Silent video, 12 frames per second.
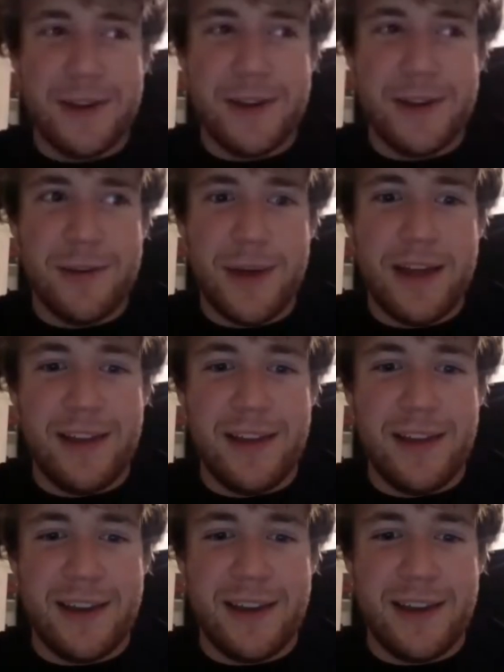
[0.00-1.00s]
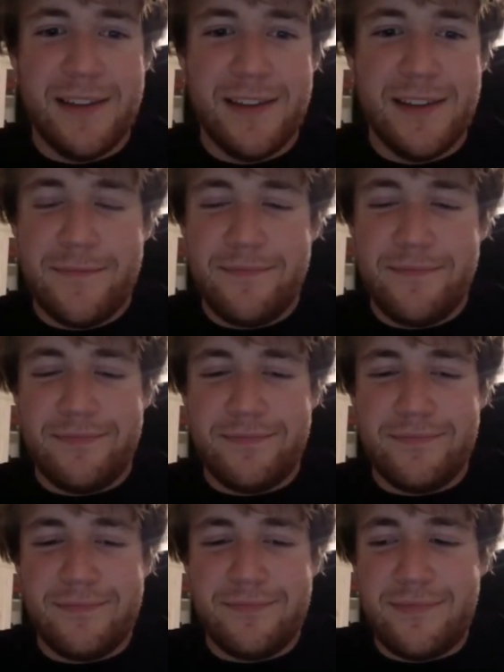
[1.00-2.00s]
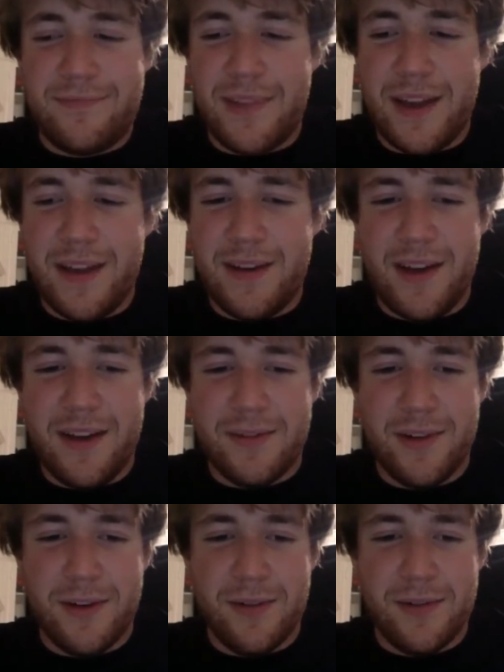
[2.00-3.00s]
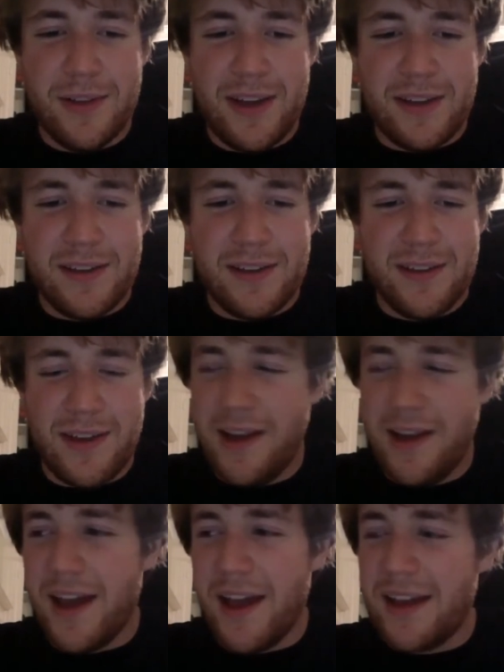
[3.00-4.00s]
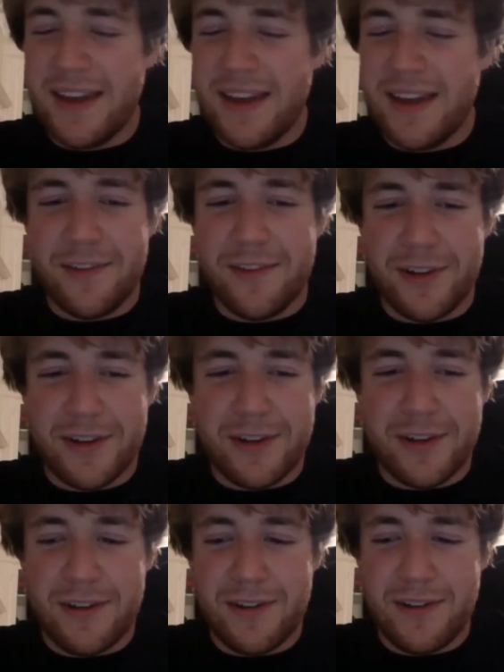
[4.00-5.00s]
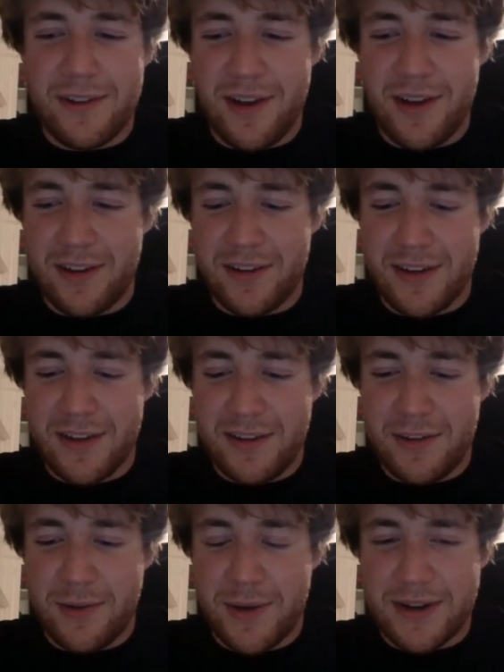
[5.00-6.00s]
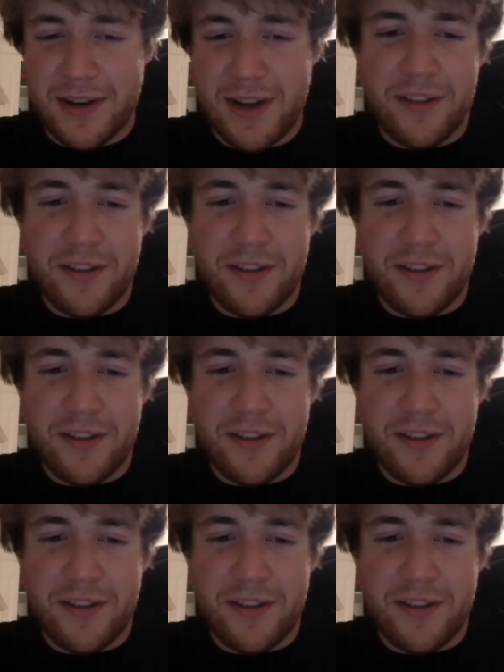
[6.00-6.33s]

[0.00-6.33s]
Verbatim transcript: when you buy like, I don't, I don't know. Like, I I can't think of a good a good question now.